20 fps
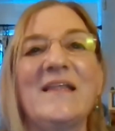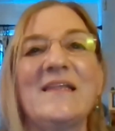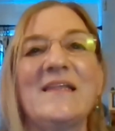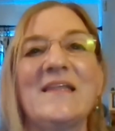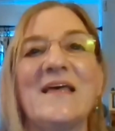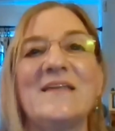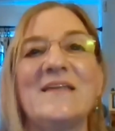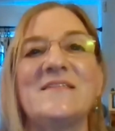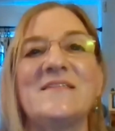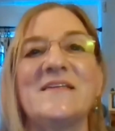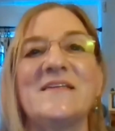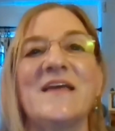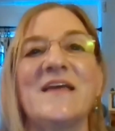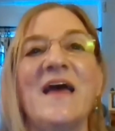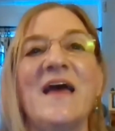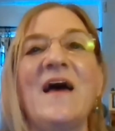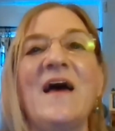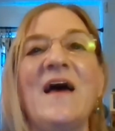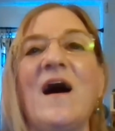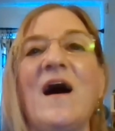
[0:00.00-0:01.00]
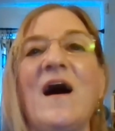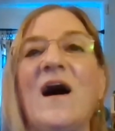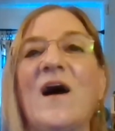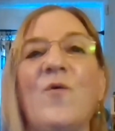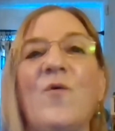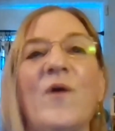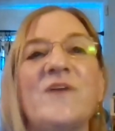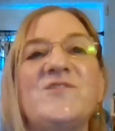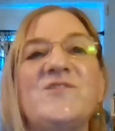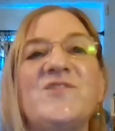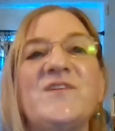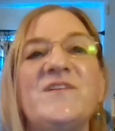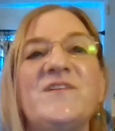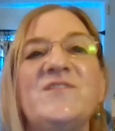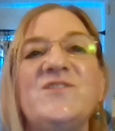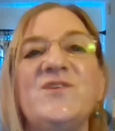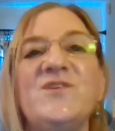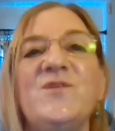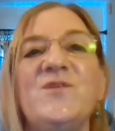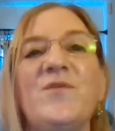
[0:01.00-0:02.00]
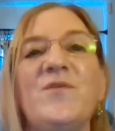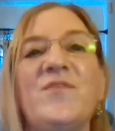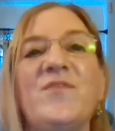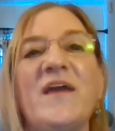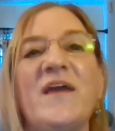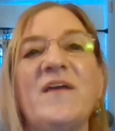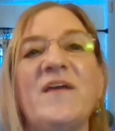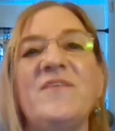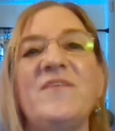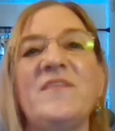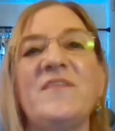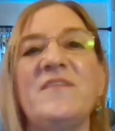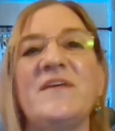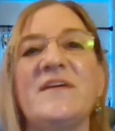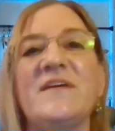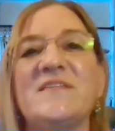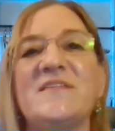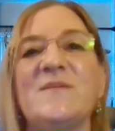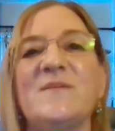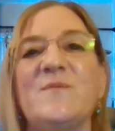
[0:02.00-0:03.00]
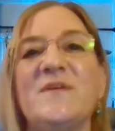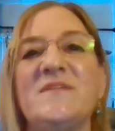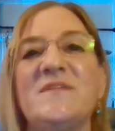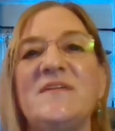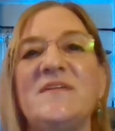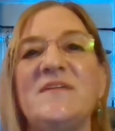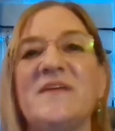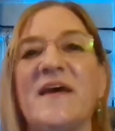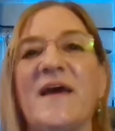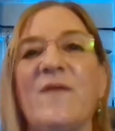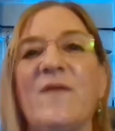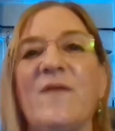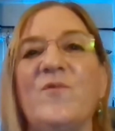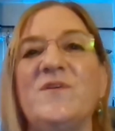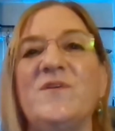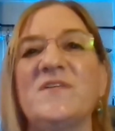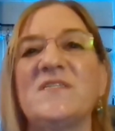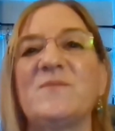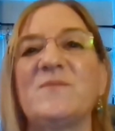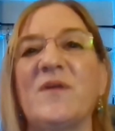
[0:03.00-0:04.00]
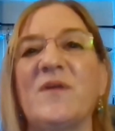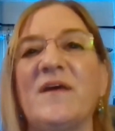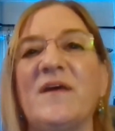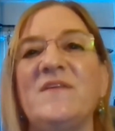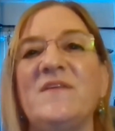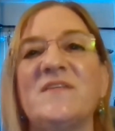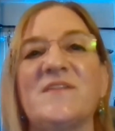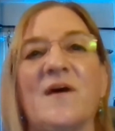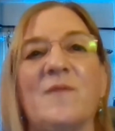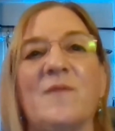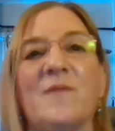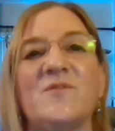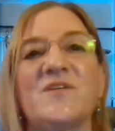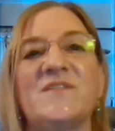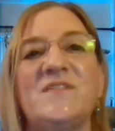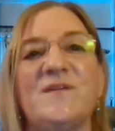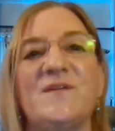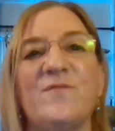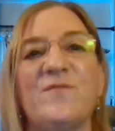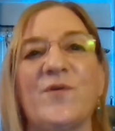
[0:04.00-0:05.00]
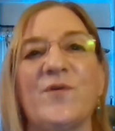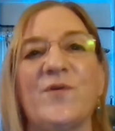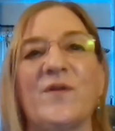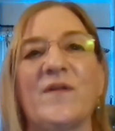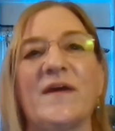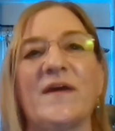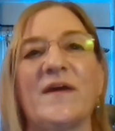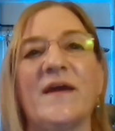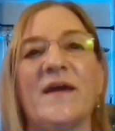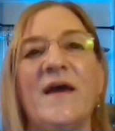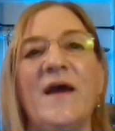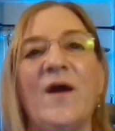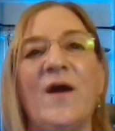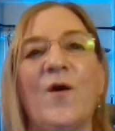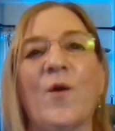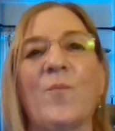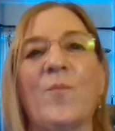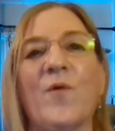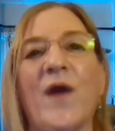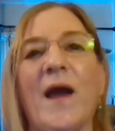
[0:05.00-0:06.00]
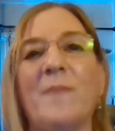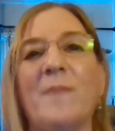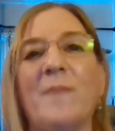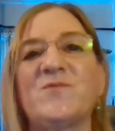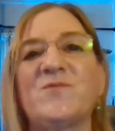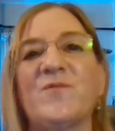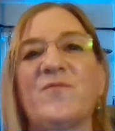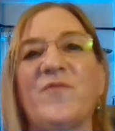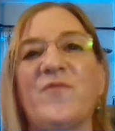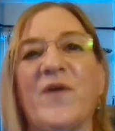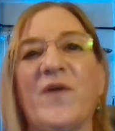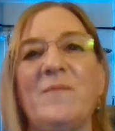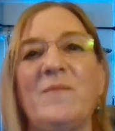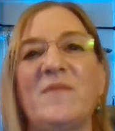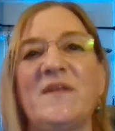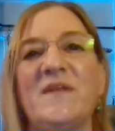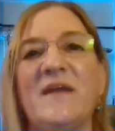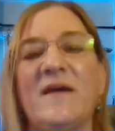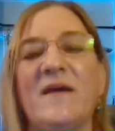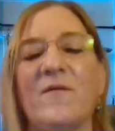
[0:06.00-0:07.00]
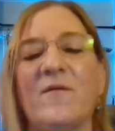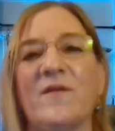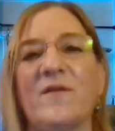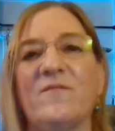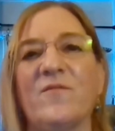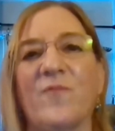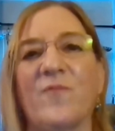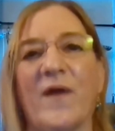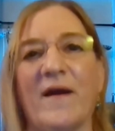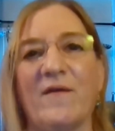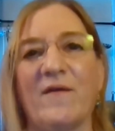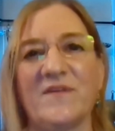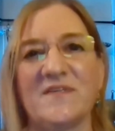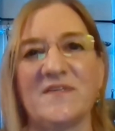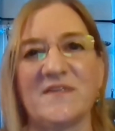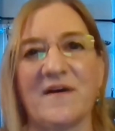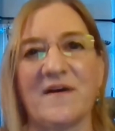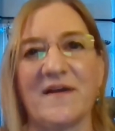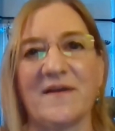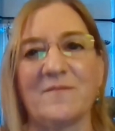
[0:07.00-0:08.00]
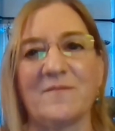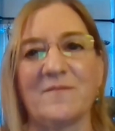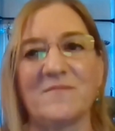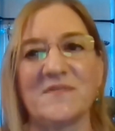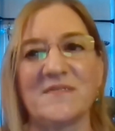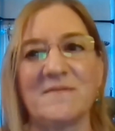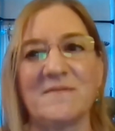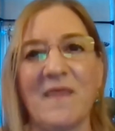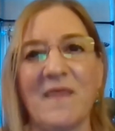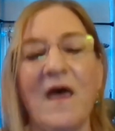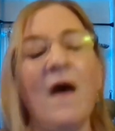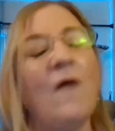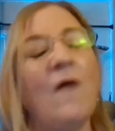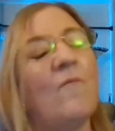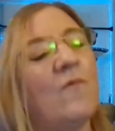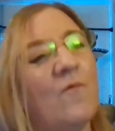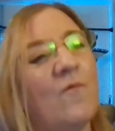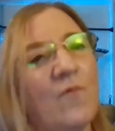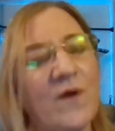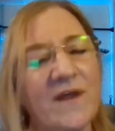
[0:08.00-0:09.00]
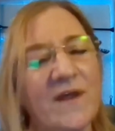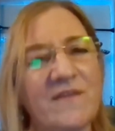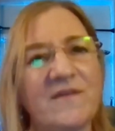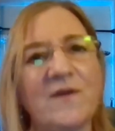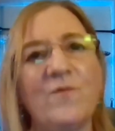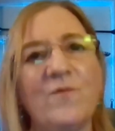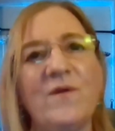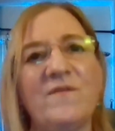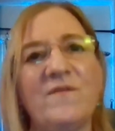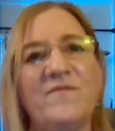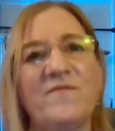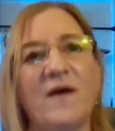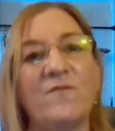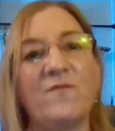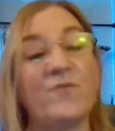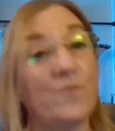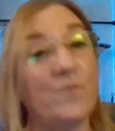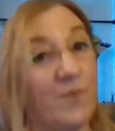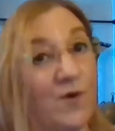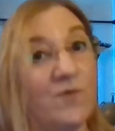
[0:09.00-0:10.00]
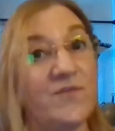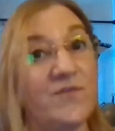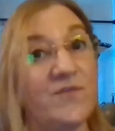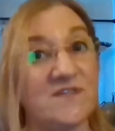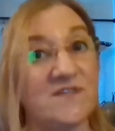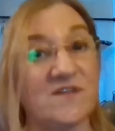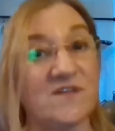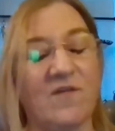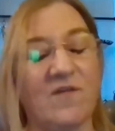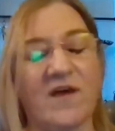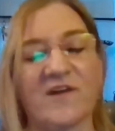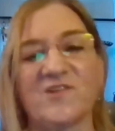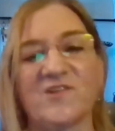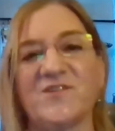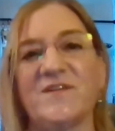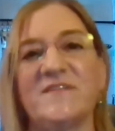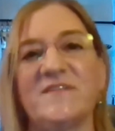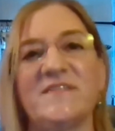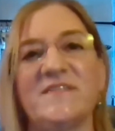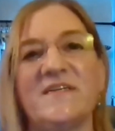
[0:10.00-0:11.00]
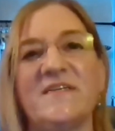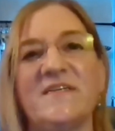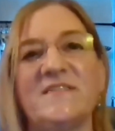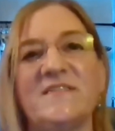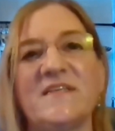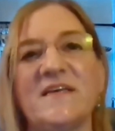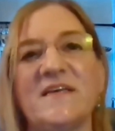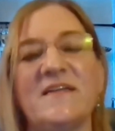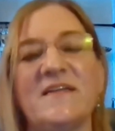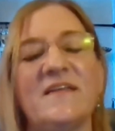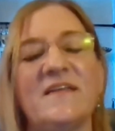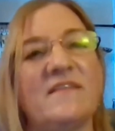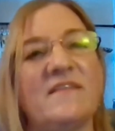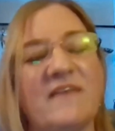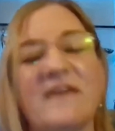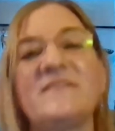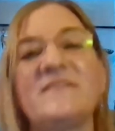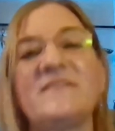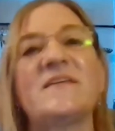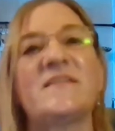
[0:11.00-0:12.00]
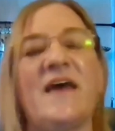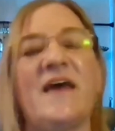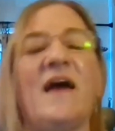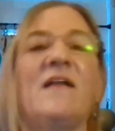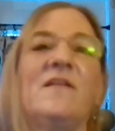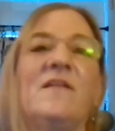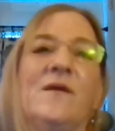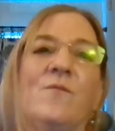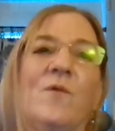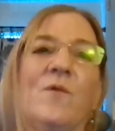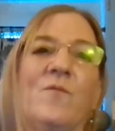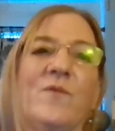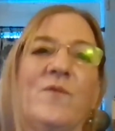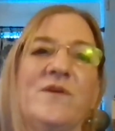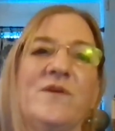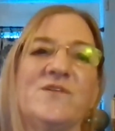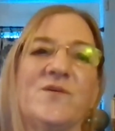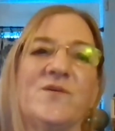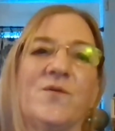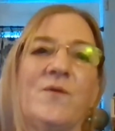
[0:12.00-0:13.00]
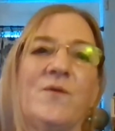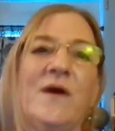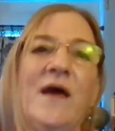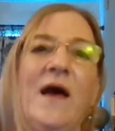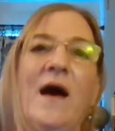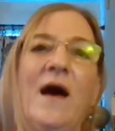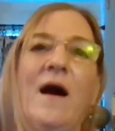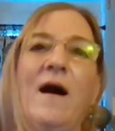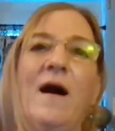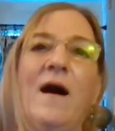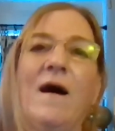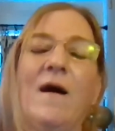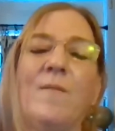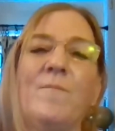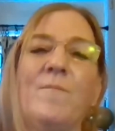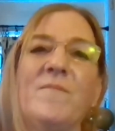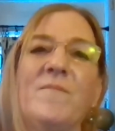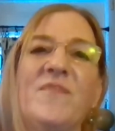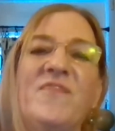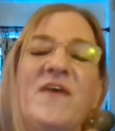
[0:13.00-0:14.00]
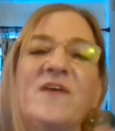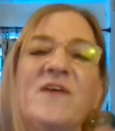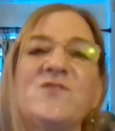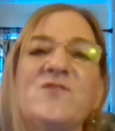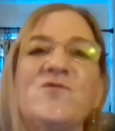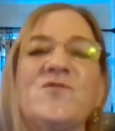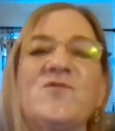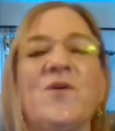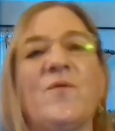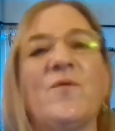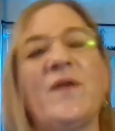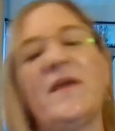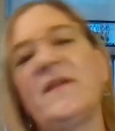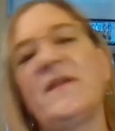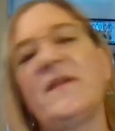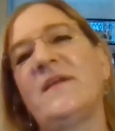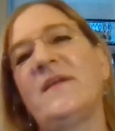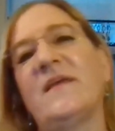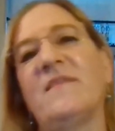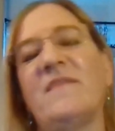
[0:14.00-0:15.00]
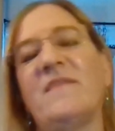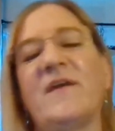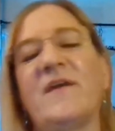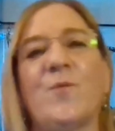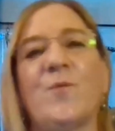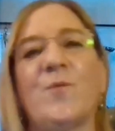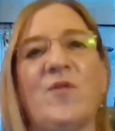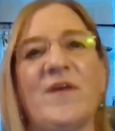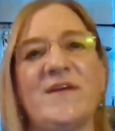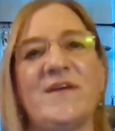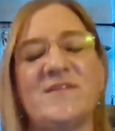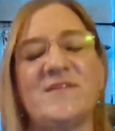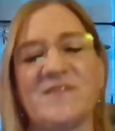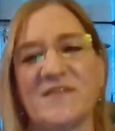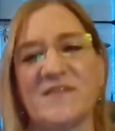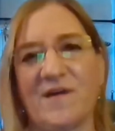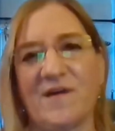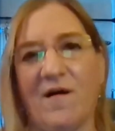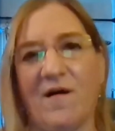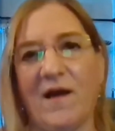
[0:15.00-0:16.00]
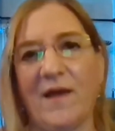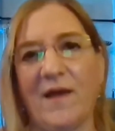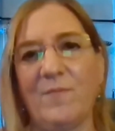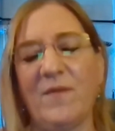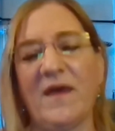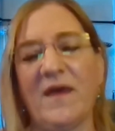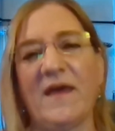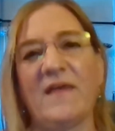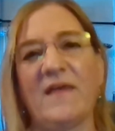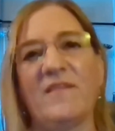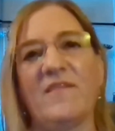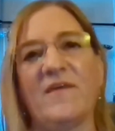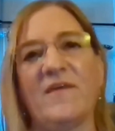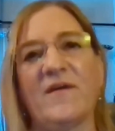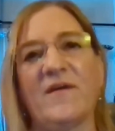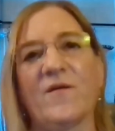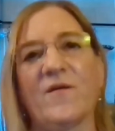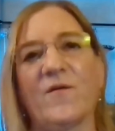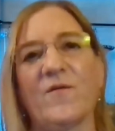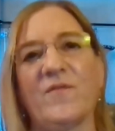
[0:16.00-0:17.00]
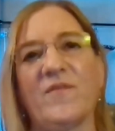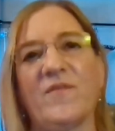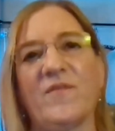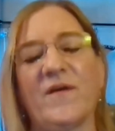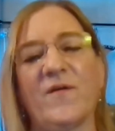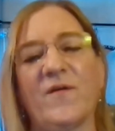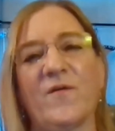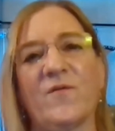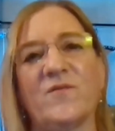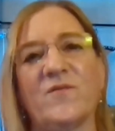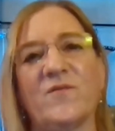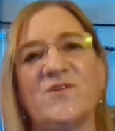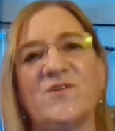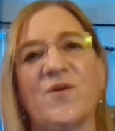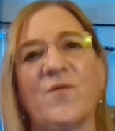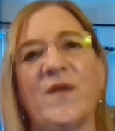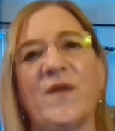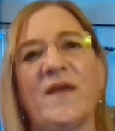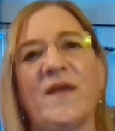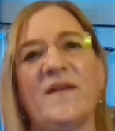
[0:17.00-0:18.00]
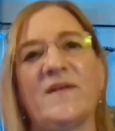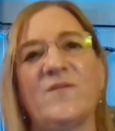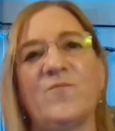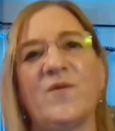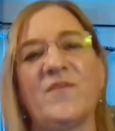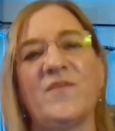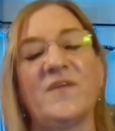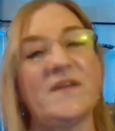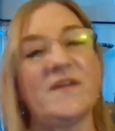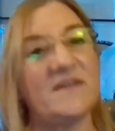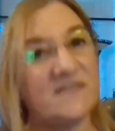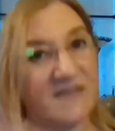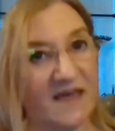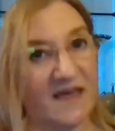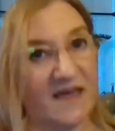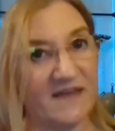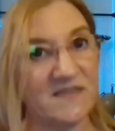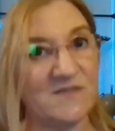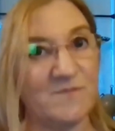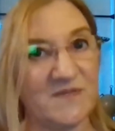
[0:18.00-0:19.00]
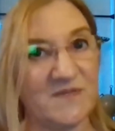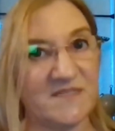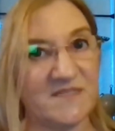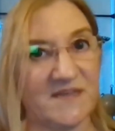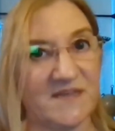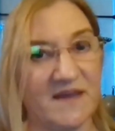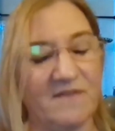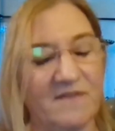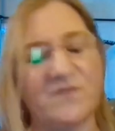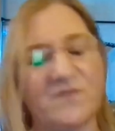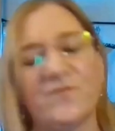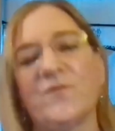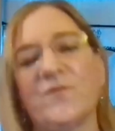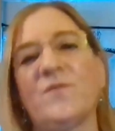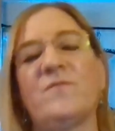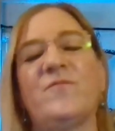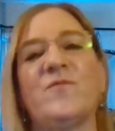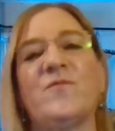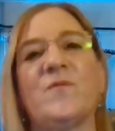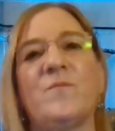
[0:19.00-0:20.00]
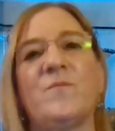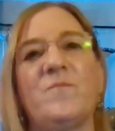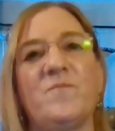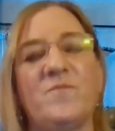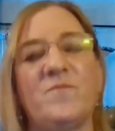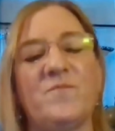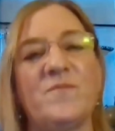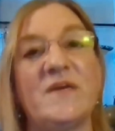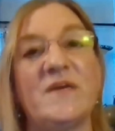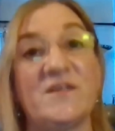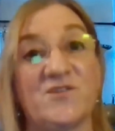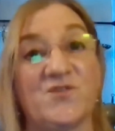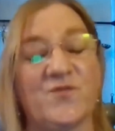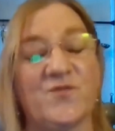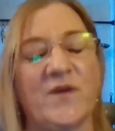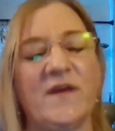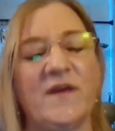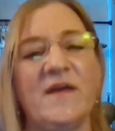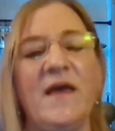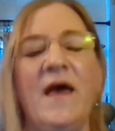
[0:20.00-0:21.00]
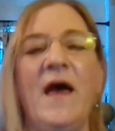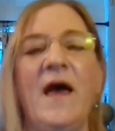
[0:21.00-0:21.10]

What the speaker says: Let's see. Question is, do you think that the exhibit today would display these objects differently, or perhaps reframe the narrative around these items? Well, what I think we found for both these collections is that that's exactly what we do. Things are donated in their place and time, and they're donated with an intent to be saved for history.